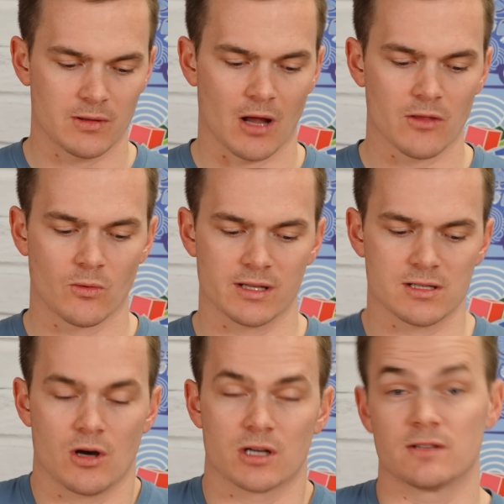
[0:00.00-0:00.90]
The other one is
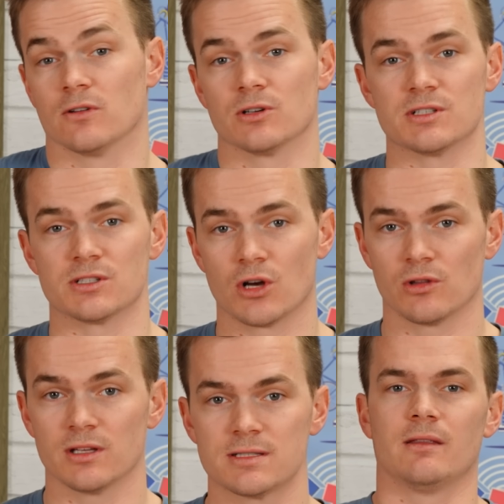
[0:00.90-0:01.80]
hooked versus
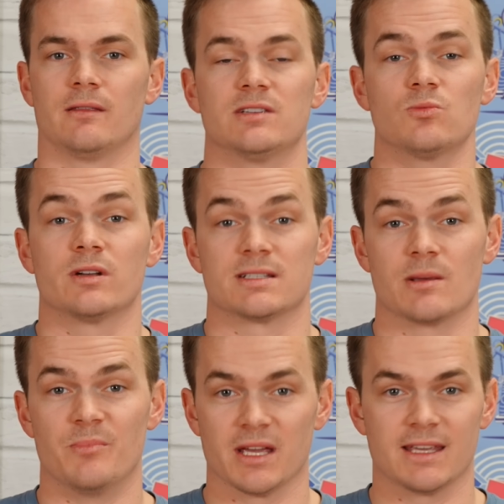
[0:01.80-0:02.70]
hookless. This one is a
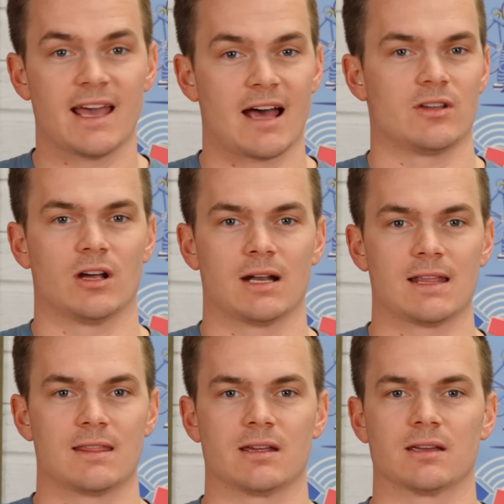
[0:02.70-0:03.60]
big caveat, I
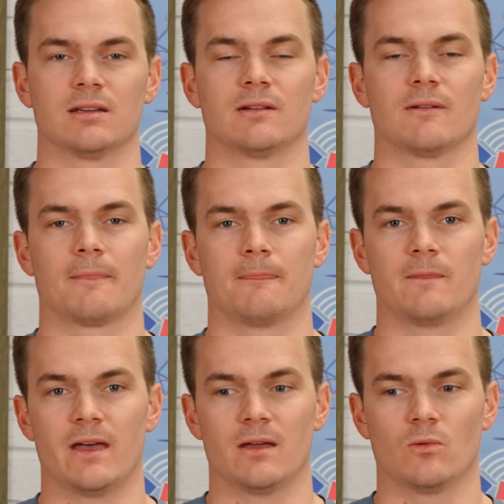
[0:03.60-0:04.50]
think,
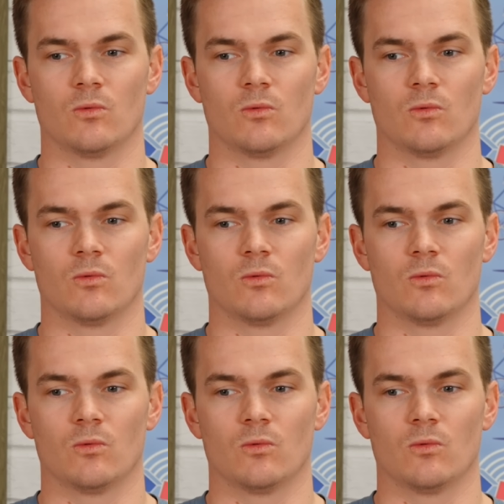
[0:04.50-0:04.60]
that,